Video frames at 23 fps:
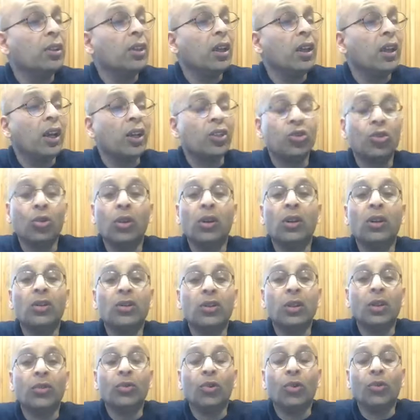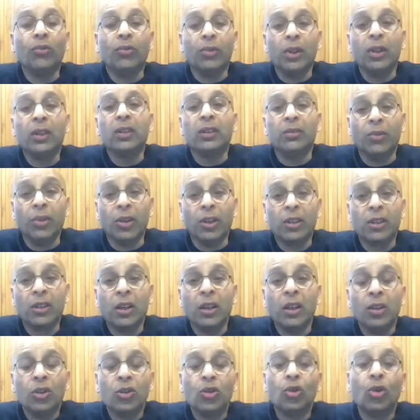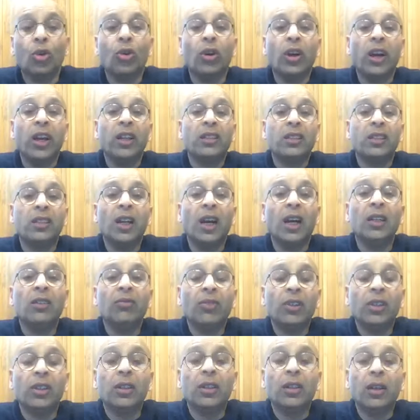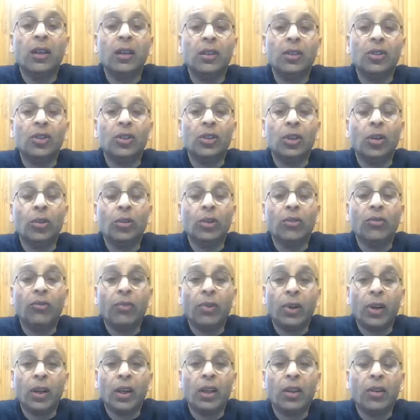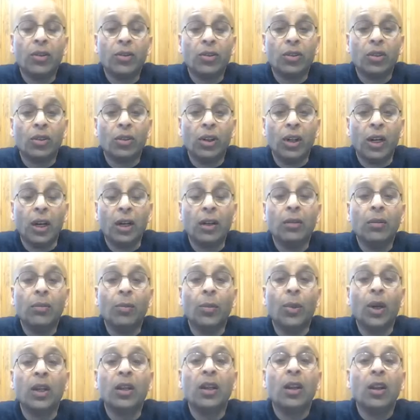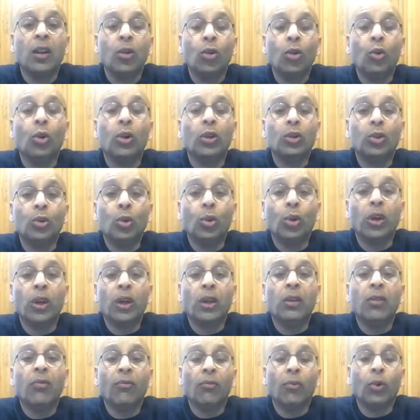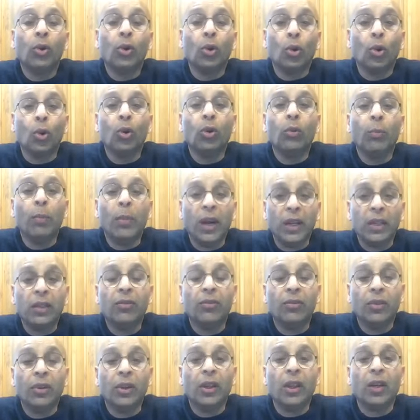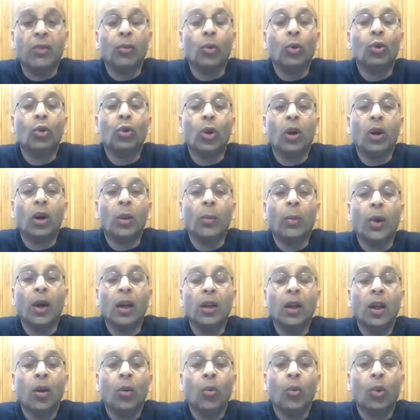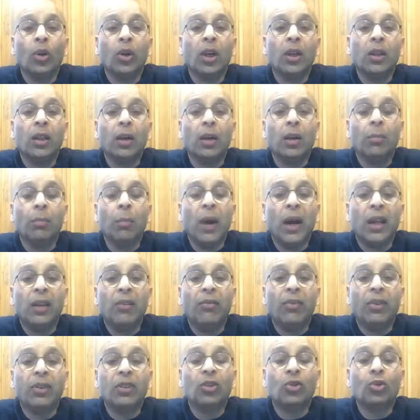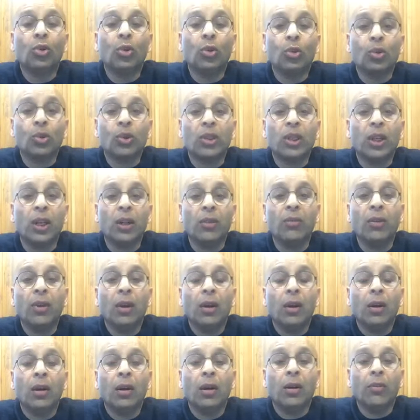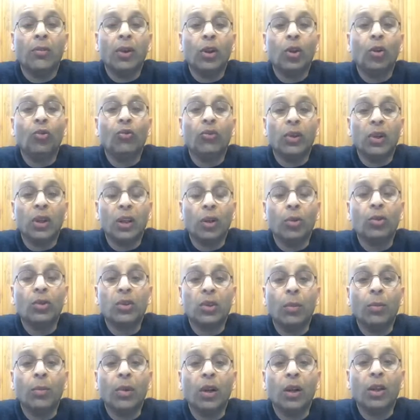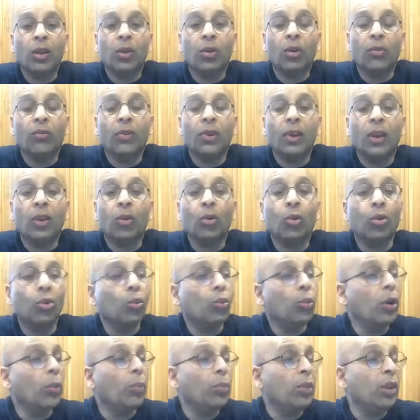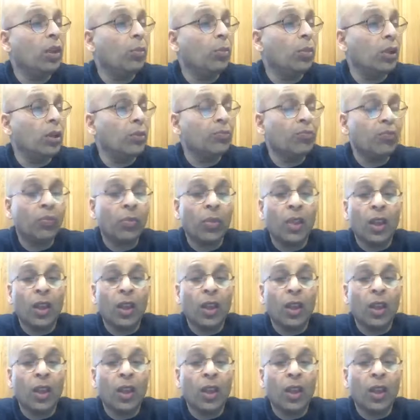they actually deserve your forgiveness. So it's not whether they deserve the forgiveness or not, but you are doing it for your own benefit. And we will talk about what are the benefits to yourself when you forgive somebody or forgive a group of people.